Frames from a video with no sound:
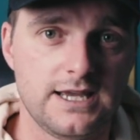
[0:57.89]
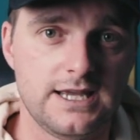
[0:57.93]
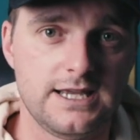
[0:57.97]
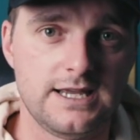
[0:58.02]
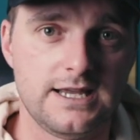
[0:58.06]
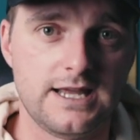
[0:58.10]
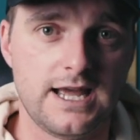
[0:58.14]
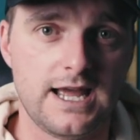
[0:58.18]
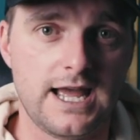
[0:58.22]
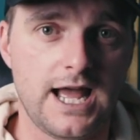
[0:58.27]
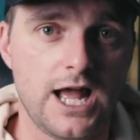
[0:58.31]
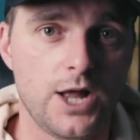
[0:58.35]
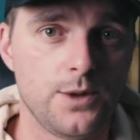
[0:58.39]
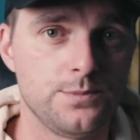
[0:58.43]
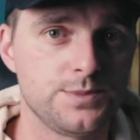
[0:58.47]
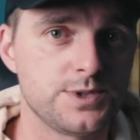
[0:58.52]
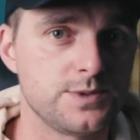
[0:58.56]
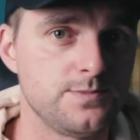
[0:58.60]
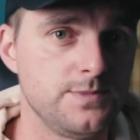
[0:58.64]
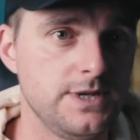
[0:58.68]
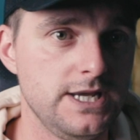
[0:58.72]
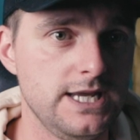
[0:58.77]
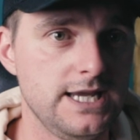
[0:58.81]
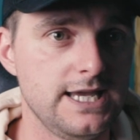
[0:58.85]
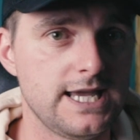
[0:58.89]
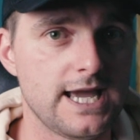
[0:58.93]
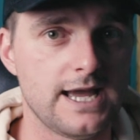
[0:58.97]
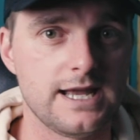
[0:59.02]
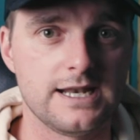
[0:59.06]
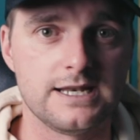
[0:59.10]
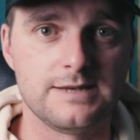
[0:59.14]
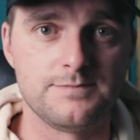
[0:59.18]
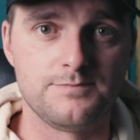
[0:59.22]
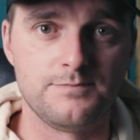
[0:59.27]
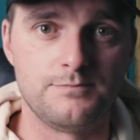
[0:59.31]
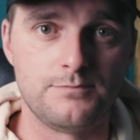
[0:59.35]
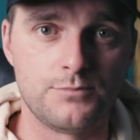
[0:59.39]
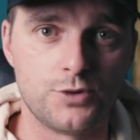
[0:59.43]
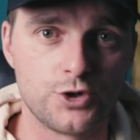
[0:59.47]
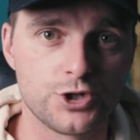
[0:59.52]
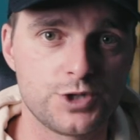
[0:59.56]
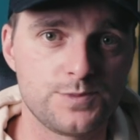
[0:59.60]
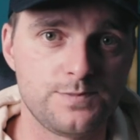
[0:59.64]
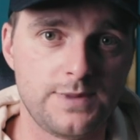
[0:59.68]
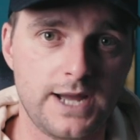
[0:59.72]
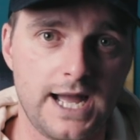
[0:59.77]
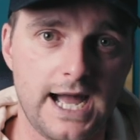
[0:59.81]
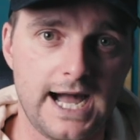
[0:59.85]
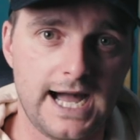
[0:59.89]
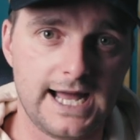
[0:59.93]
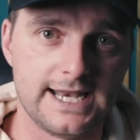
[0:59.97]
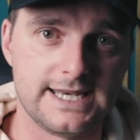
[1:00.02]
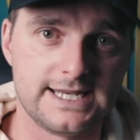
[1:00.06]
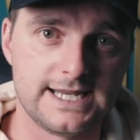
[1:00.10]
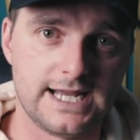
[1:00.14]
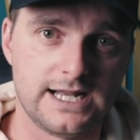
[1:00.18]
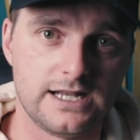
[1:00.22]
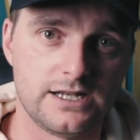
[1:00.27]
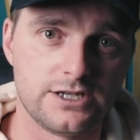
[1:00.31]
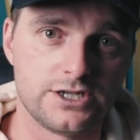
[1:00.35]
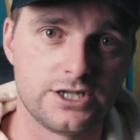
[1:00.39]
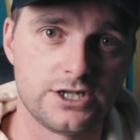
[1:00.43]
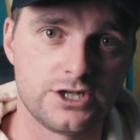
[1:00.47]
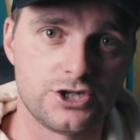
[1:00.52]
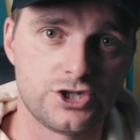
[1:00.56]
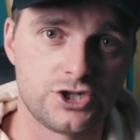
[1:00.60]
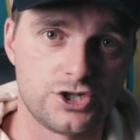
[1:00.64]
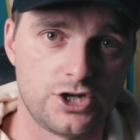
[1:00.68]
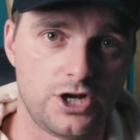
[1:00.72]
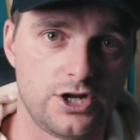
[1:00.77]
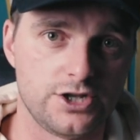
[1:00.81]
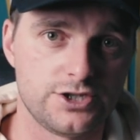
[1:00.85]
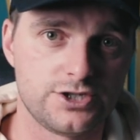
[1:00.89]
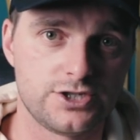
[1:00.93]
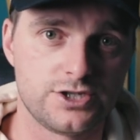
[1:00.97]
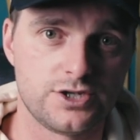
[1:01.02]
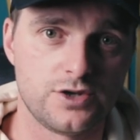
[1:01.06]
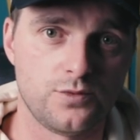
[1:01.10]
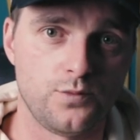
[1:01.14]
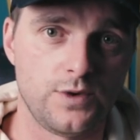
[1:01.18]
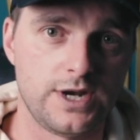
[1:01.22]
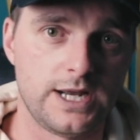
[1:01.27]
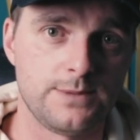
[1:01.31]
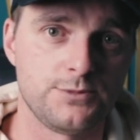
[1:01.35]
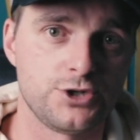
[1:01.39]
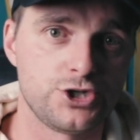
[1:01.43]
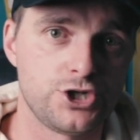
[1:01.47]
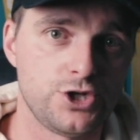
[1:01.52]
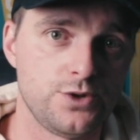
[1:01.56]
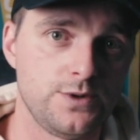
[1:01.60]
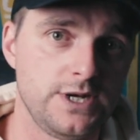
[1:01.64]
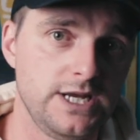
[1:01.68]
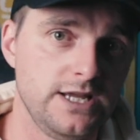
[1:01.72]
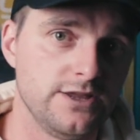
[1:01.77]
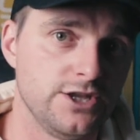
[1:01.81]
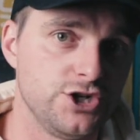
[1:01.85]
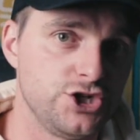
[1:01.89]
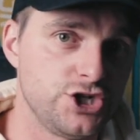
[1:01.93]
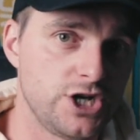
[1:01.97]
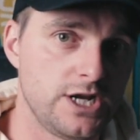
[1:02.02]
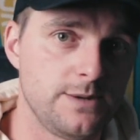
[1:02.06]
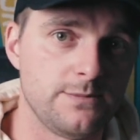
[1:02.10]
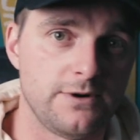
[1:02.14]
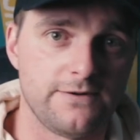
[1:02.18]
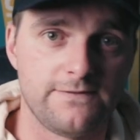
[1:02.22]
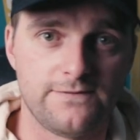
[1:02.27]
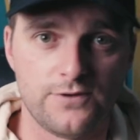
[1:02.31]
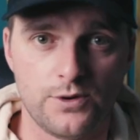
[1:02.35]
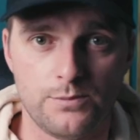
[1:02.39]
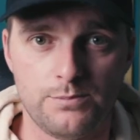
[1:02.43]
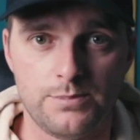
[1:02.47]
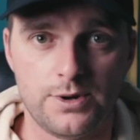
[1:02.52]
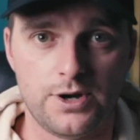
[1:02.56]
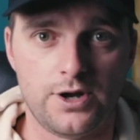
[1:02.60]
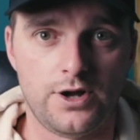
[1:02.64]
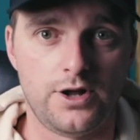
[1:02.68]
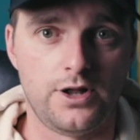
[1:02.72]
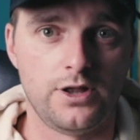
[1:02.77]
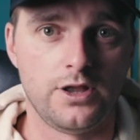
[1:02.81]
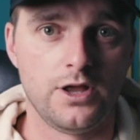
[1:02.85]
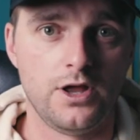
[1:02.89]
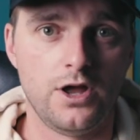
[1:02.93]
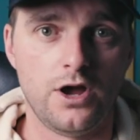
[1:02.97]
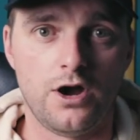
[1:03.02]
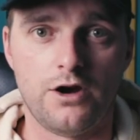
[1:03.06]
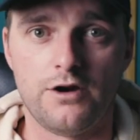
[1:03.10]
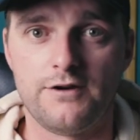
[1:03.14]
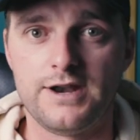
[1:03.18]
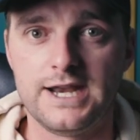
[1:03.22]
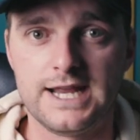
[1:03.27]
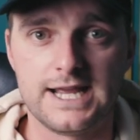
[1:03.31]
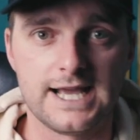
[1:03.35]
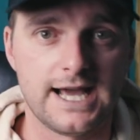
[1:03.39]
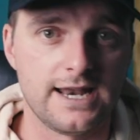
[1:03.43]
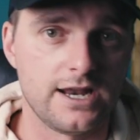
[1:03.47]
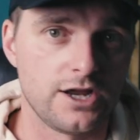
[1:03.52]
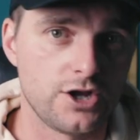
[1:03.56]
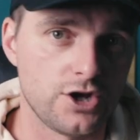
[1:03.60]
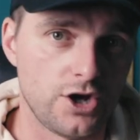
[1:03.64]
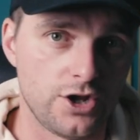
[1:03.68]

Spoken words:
It helps me get much better handheld shots when I'm shooting either gym or football or any kind of